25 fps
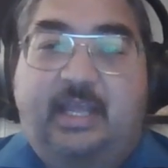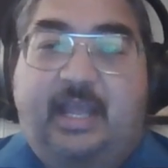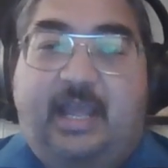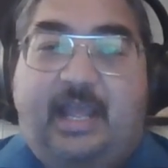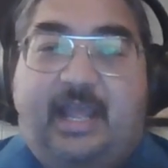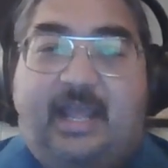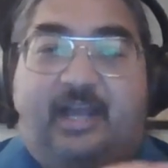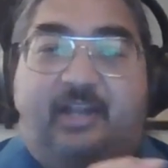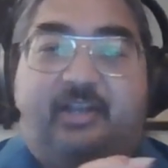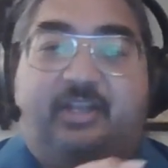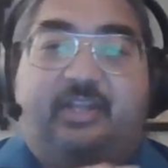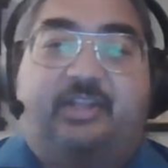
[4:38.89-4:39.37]

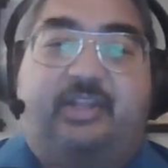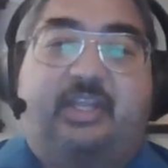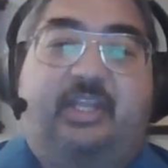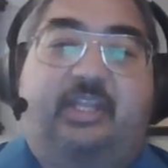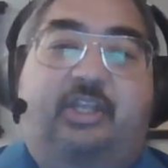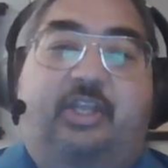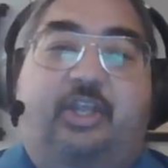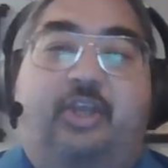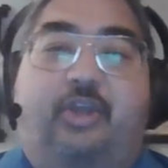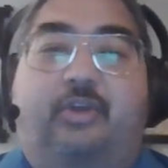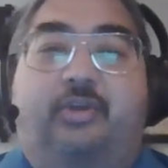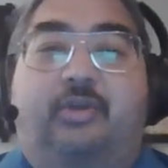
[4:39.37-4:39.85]
How did they
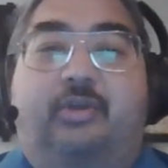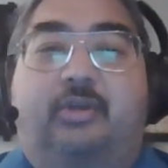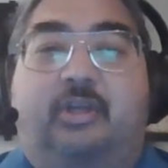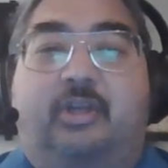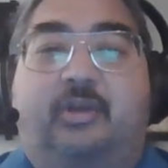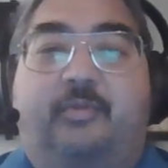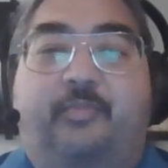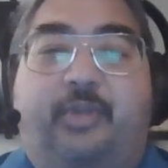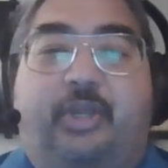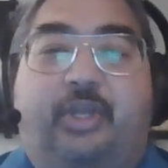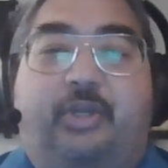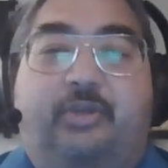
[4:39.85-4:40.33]

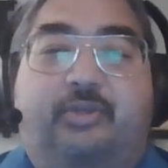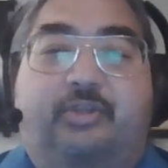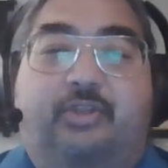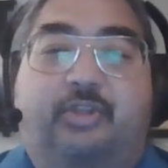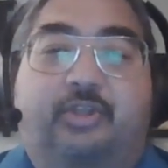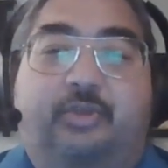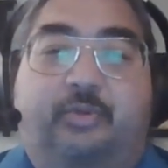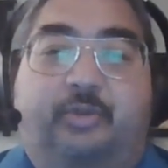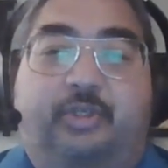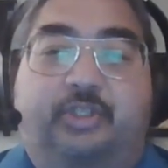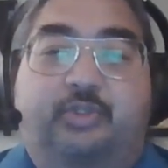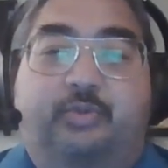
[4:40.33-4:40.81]
compare to
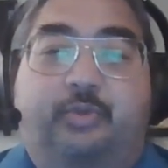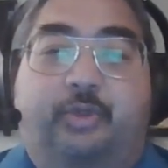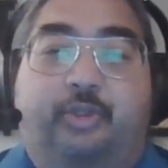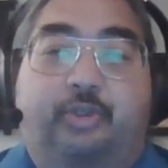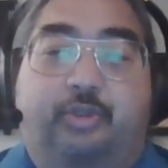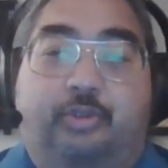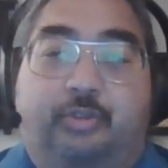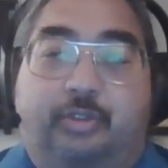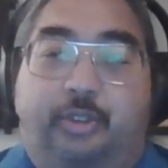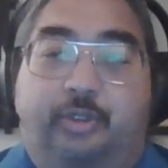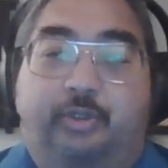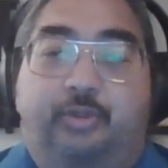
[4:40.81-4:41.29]
the ones where
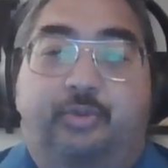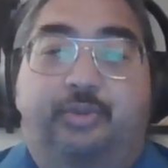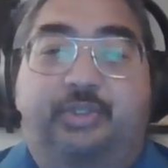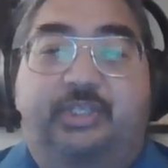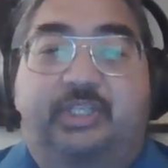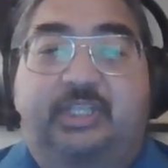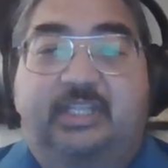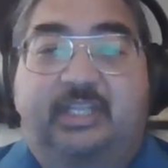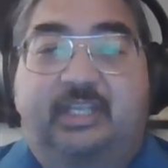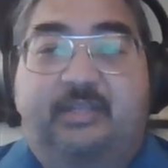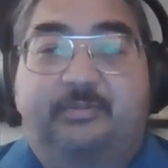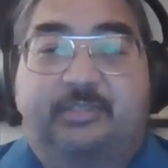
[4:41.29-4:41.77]
your local
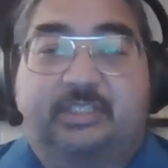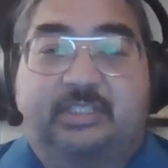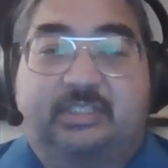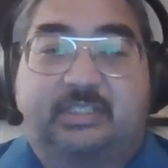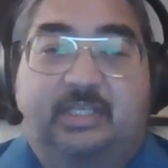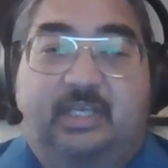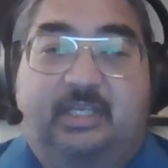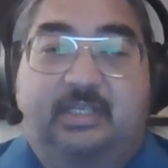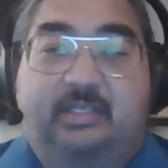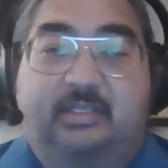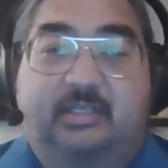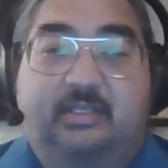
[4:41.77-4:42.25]
DM
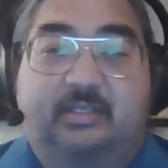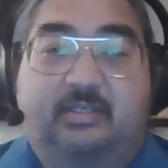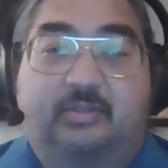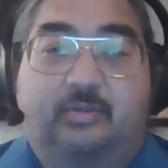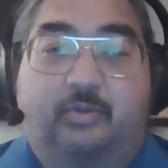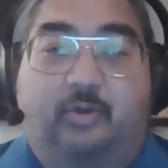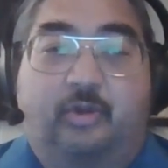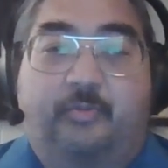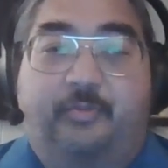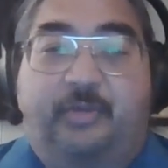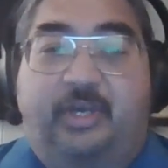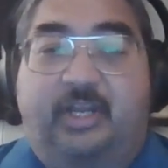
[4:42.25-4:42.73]
designed it
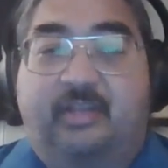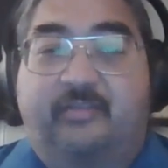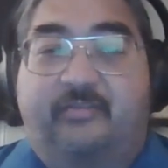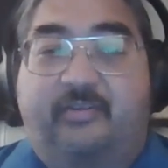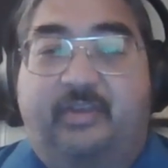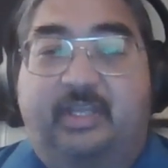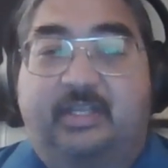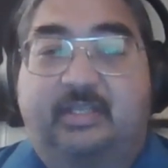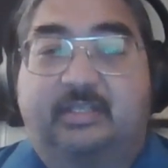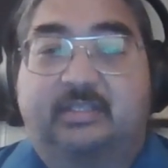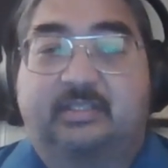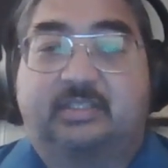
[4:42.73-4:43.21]
or
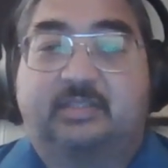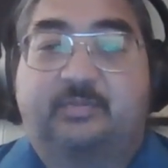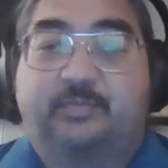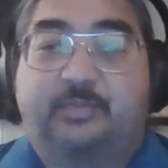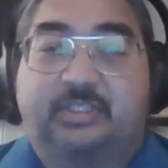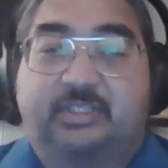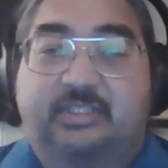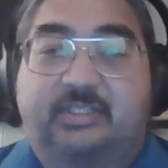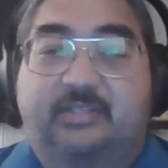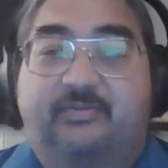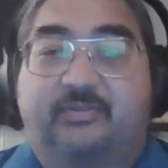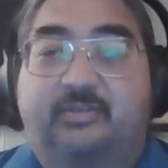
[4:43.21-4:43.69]
modified it
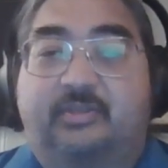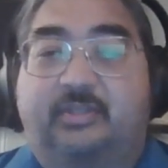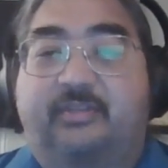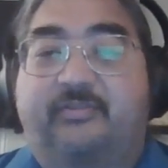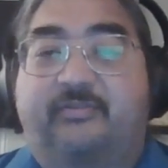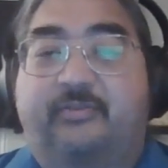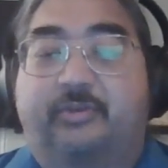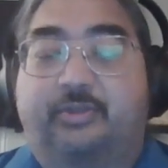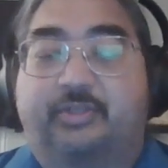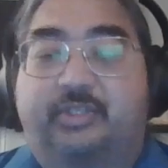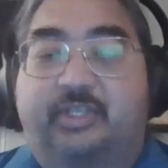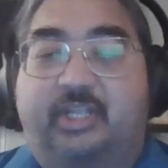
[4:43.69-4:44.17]
specifically
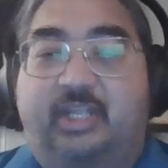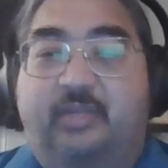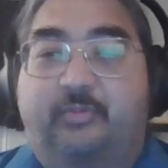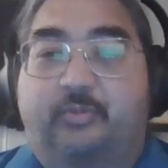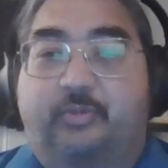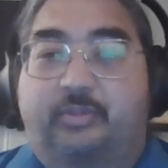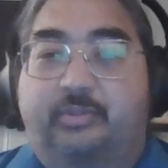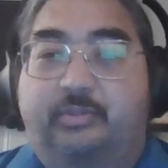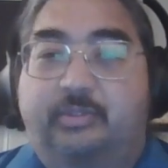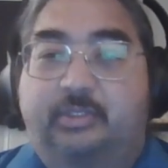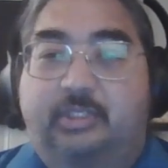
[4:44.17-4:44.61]
for your table?